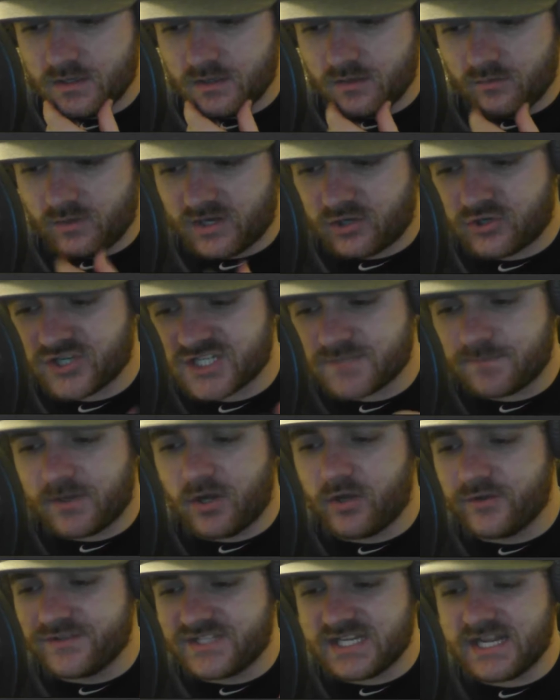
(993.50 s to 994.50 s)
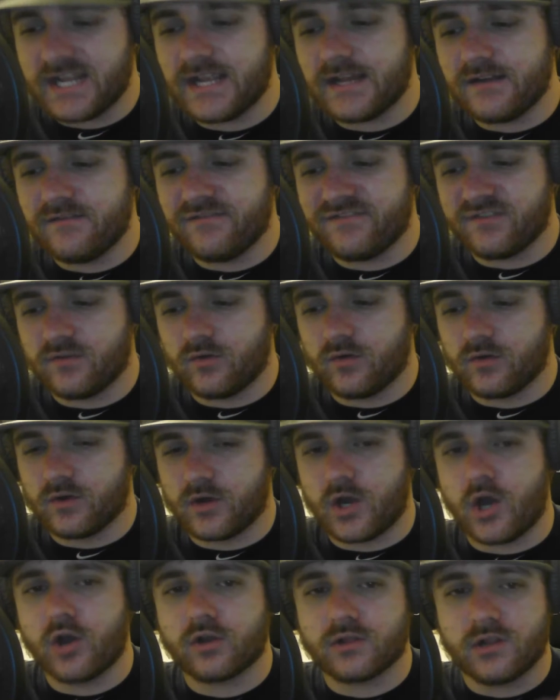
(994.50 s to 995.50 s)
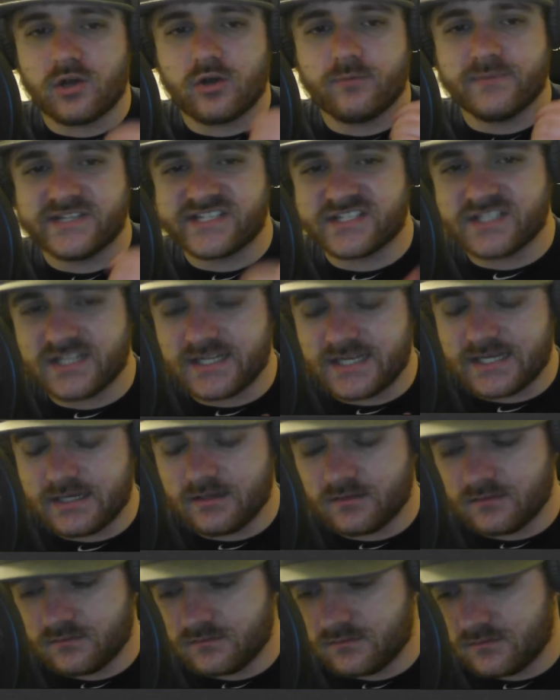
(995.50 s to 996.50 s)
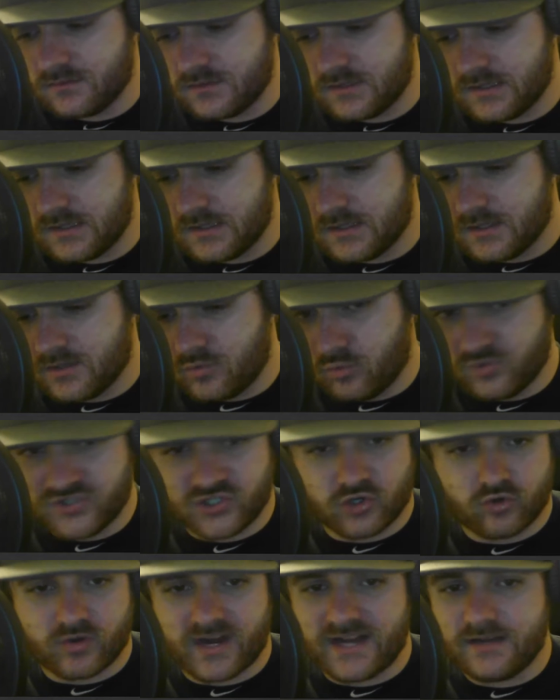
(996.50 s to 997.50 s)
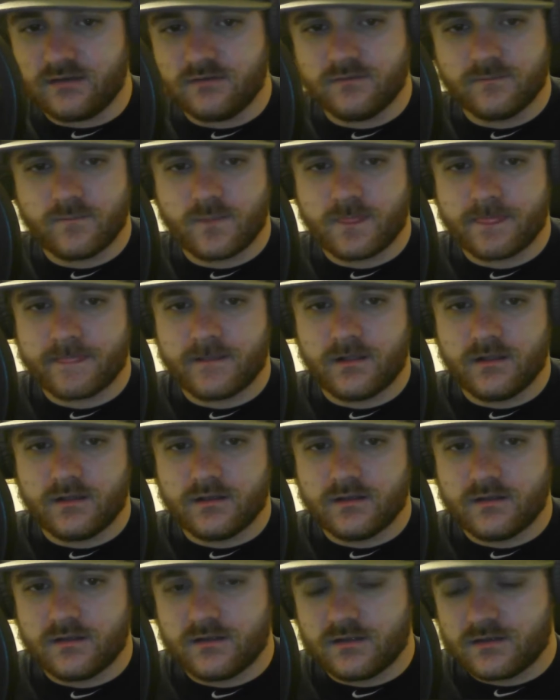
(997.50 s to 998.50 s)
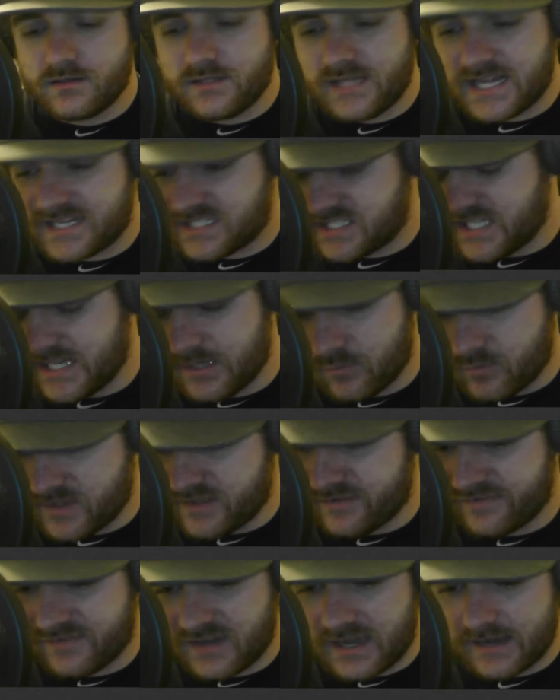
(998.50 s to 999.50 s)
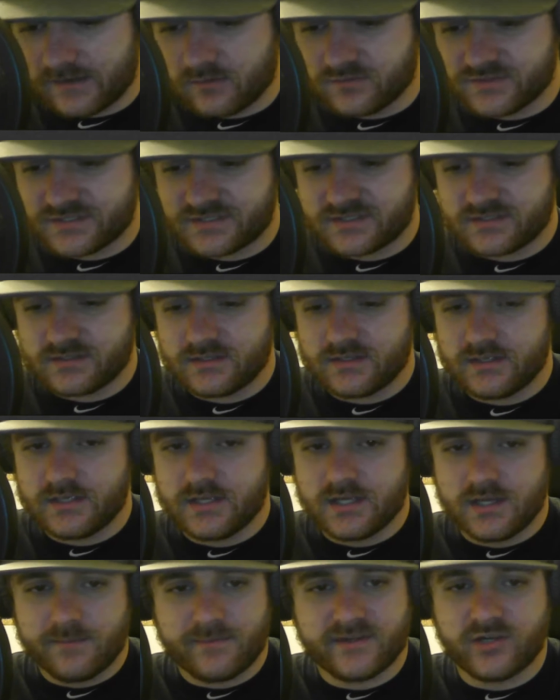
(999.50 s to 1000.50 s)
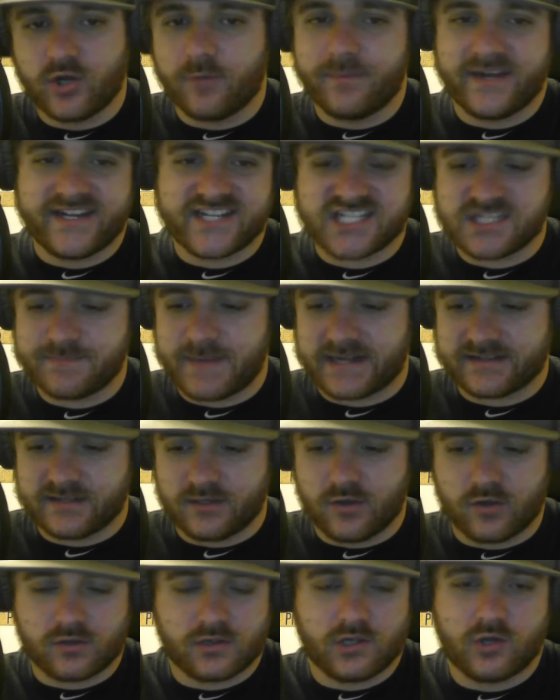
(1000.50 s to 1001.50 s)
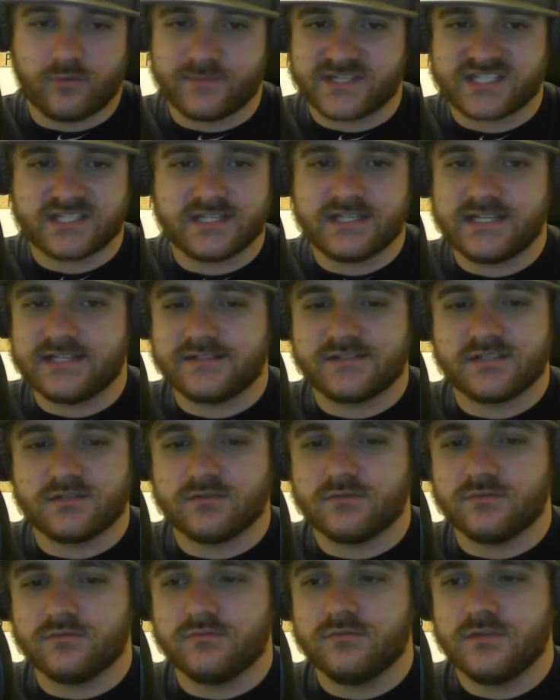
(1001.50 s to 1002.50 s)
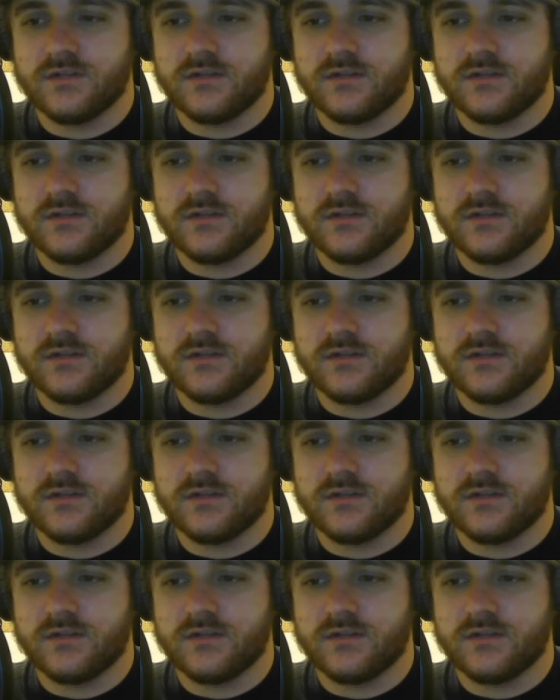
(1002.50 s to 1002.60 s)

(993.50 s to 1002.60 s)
what Chris Paul did for Oklahoma City was great. Yes, they didn't win the finals. But nobody expected Oklahoma City to,